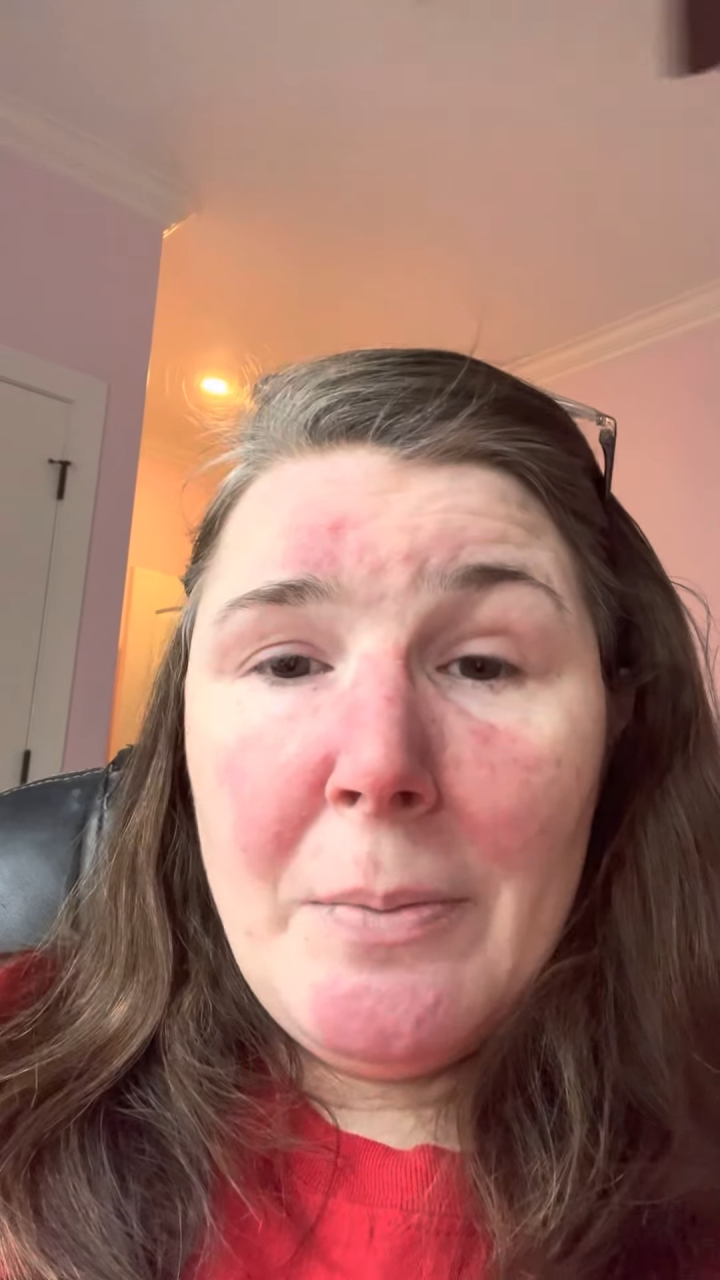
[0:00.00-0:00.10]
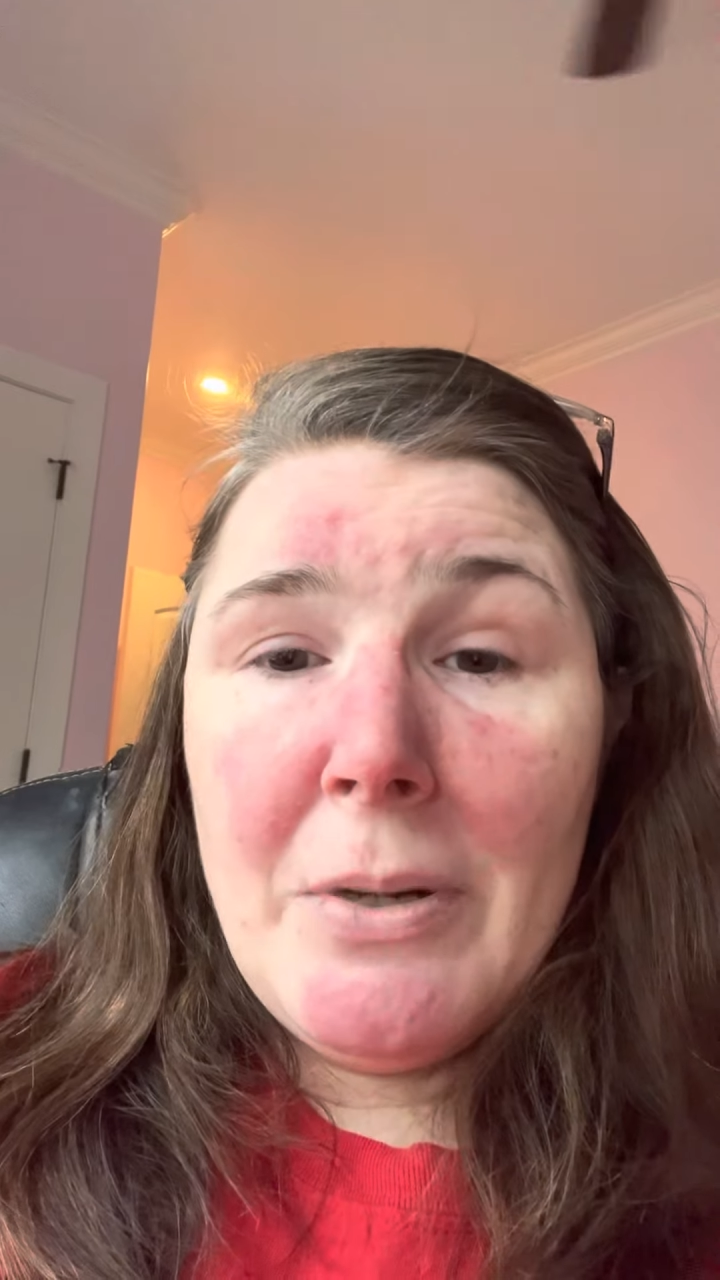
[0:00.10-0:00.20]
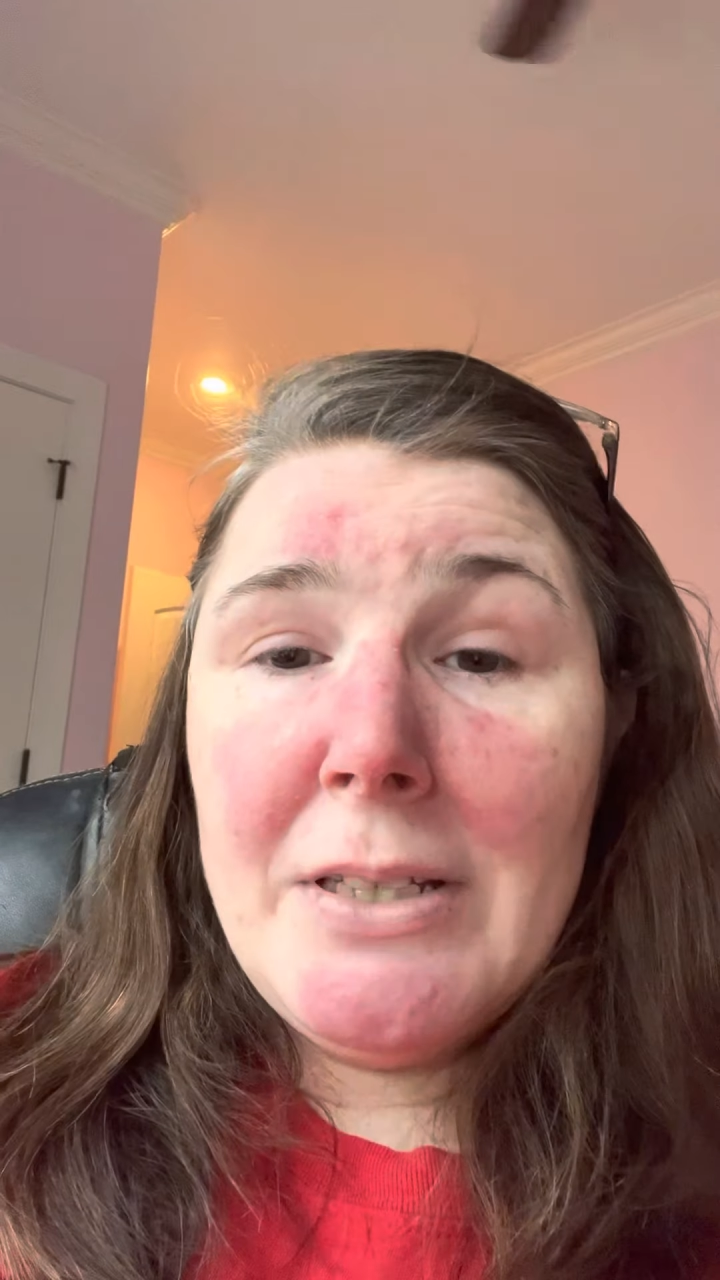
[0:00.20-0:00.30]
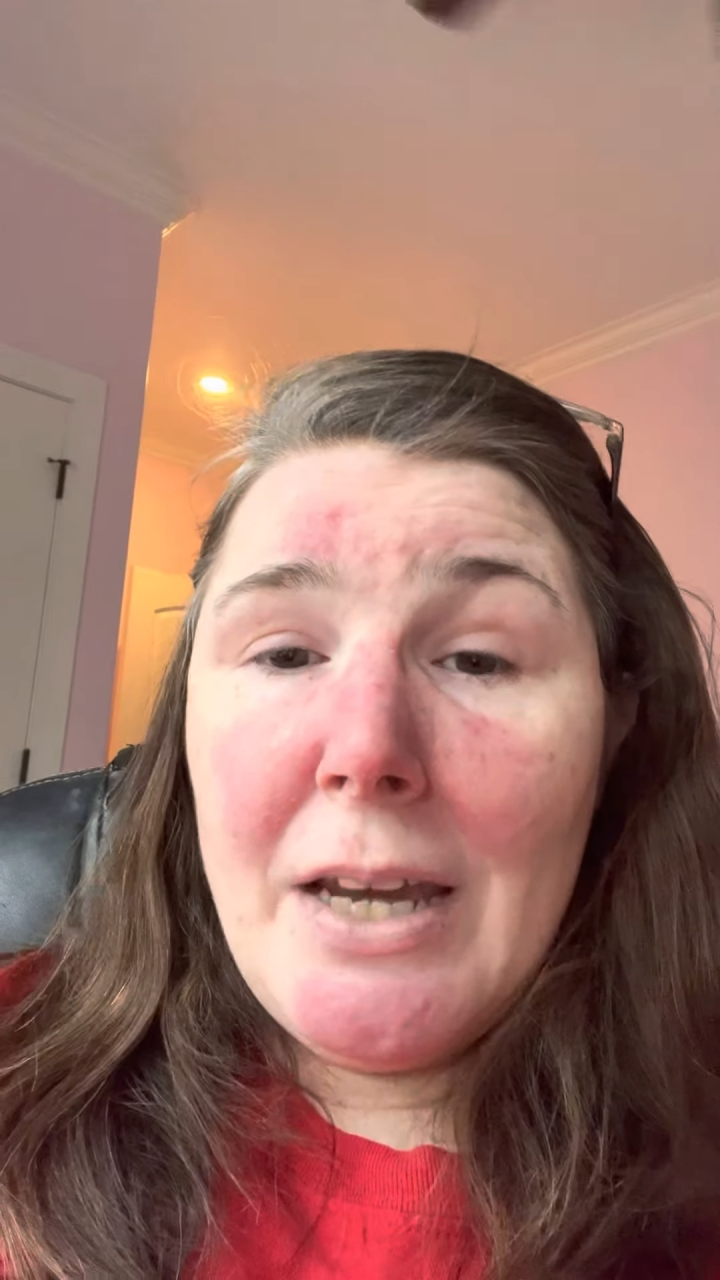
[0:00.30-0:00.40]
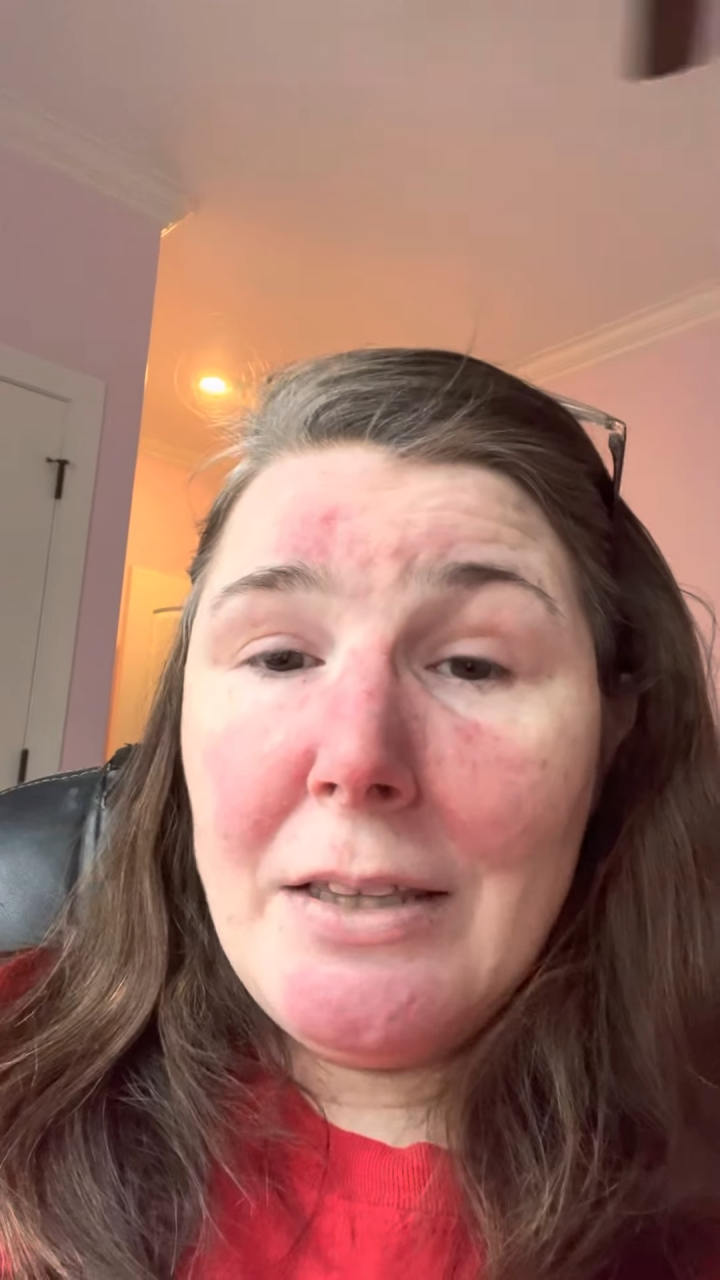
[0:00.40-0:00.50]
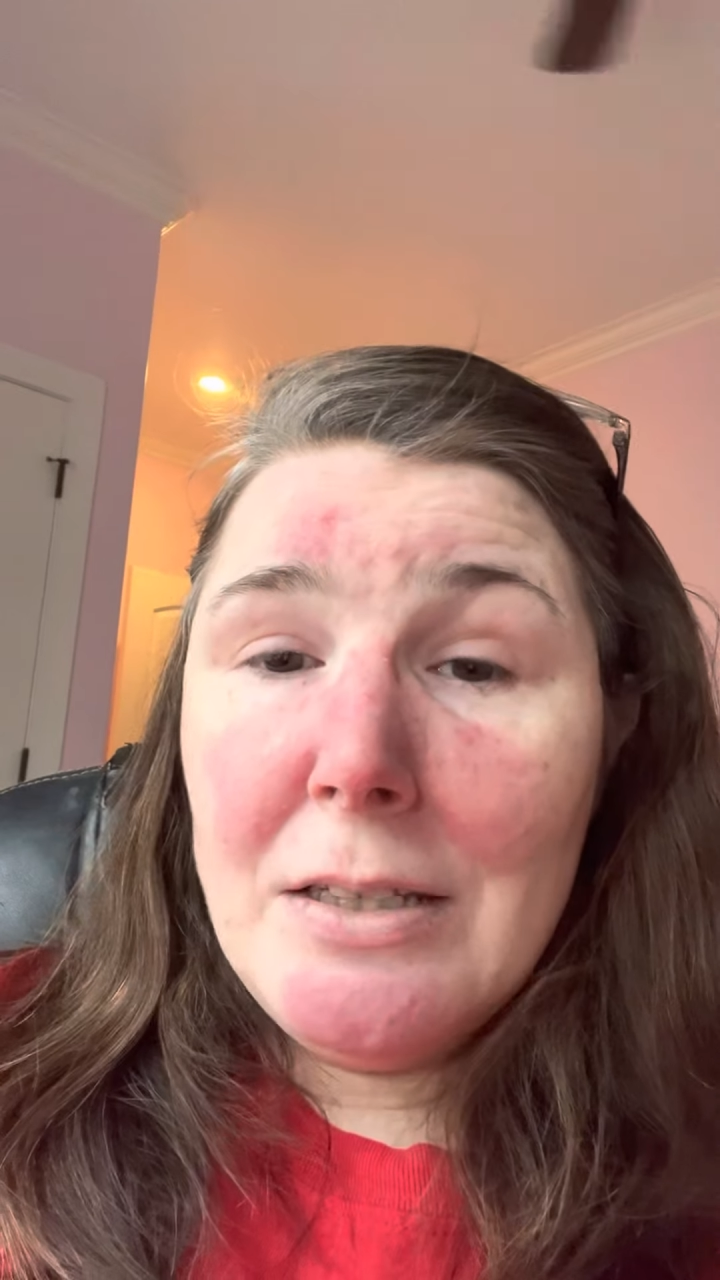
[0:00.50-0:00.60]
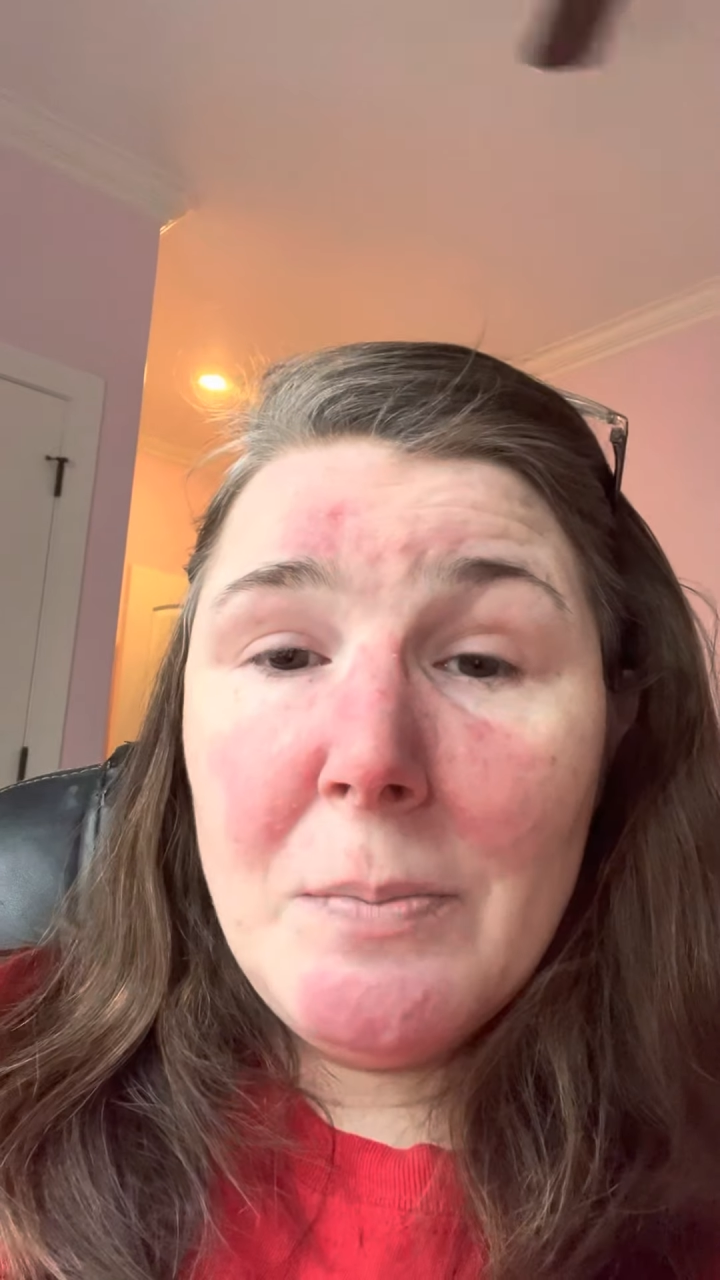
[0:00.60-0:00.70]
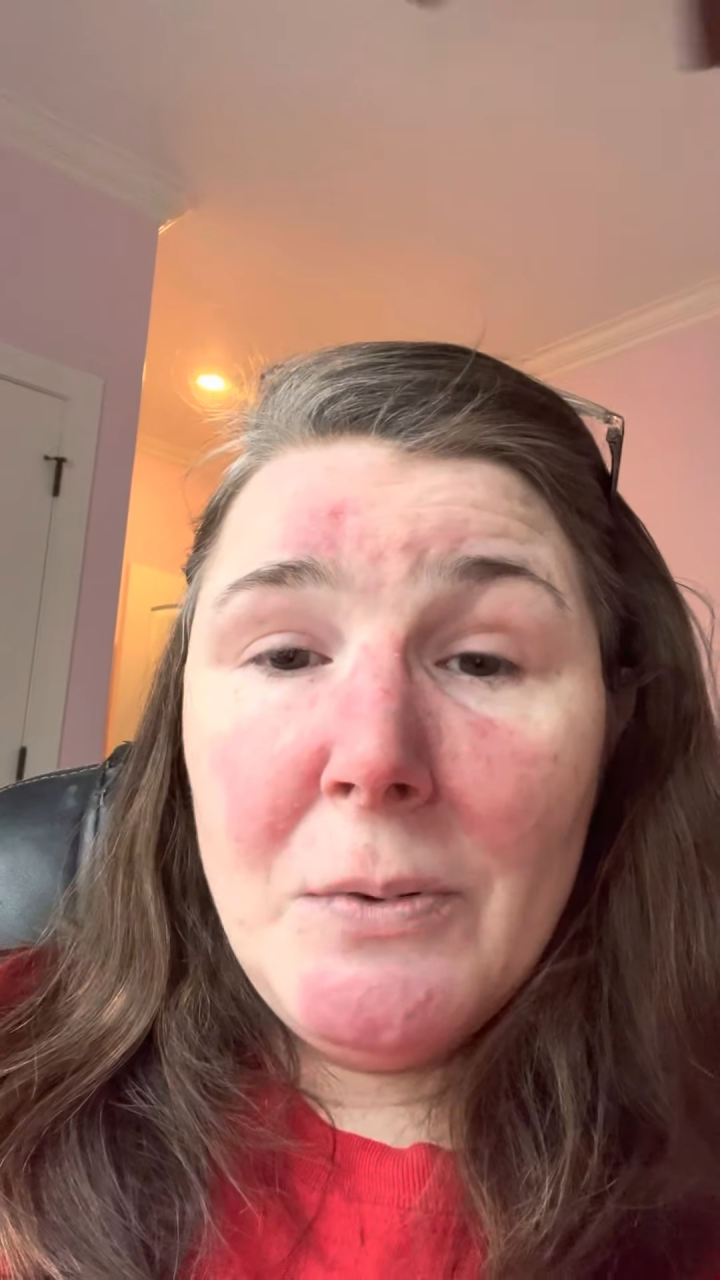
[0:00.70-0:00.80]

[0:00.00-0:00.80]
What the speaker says: but take this